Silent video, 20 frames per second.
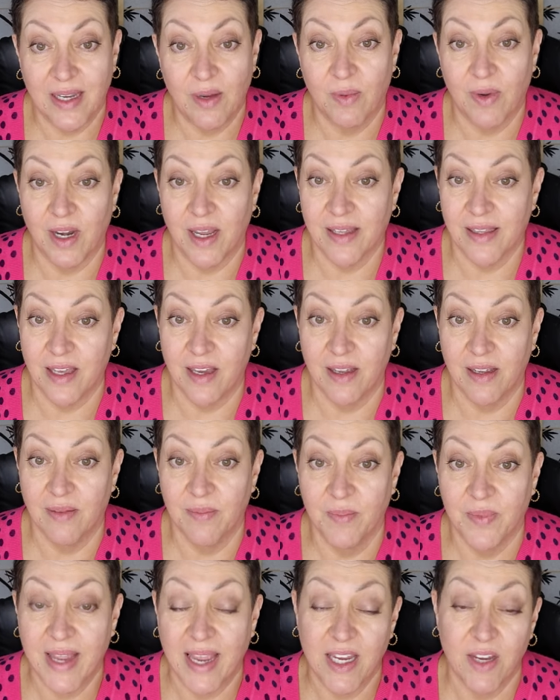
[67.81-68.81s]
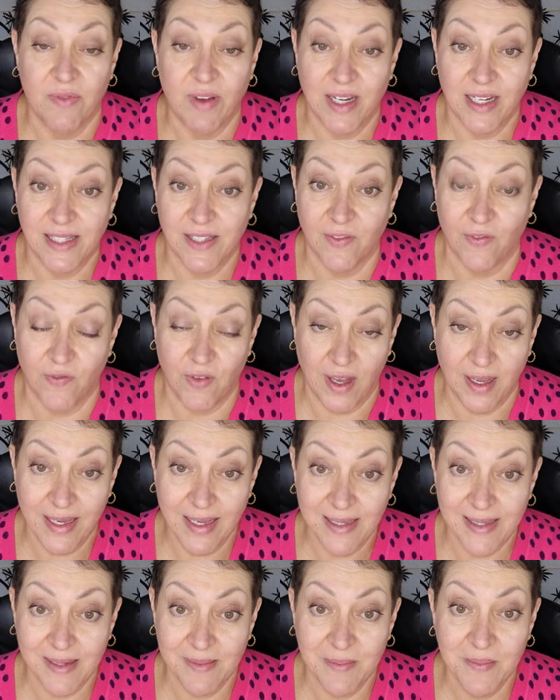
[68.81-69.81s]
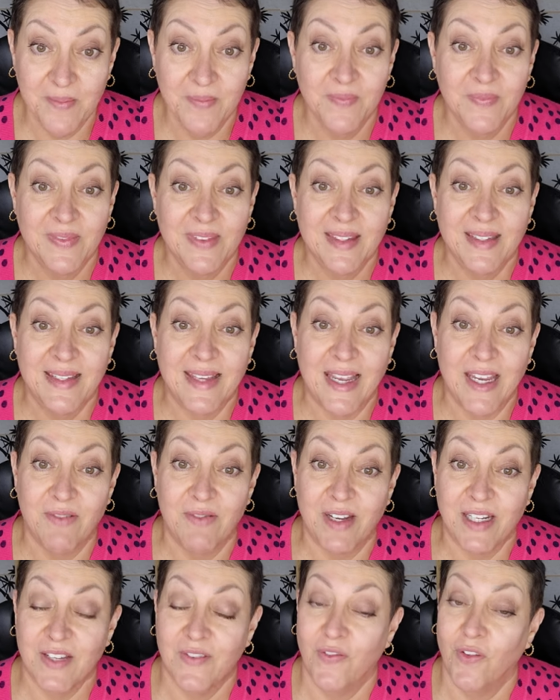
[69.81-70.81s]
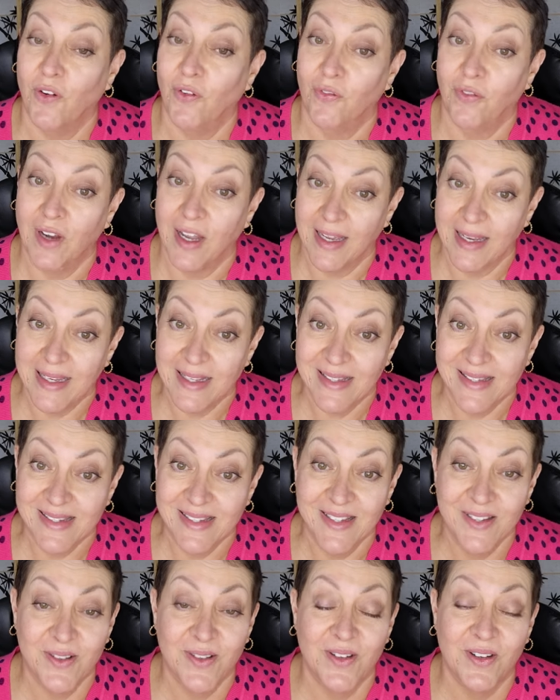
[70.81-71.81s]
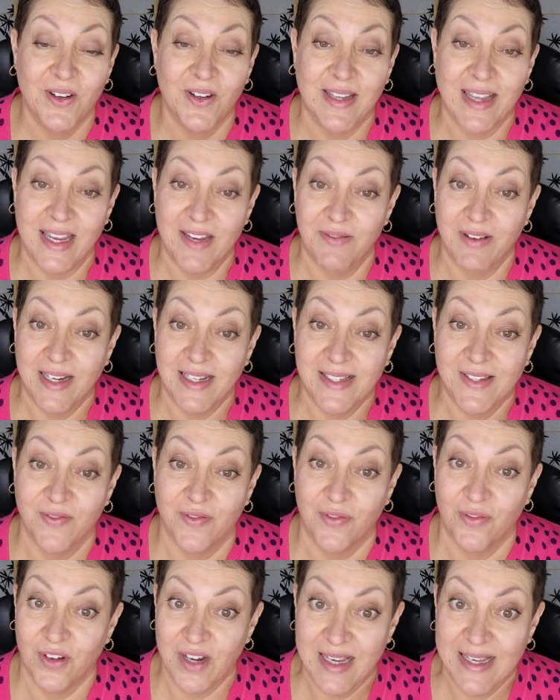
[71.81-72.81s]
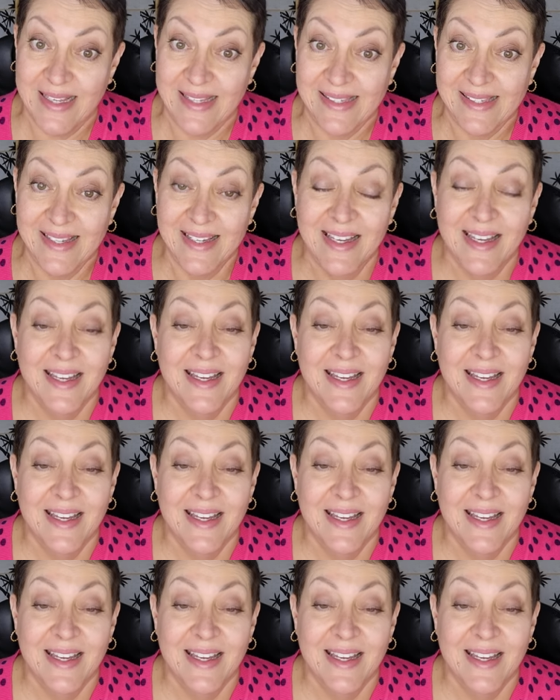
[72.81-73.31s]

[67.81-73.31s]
It will either get you ready to fight, get you ready for flight, or get you ready to freeze.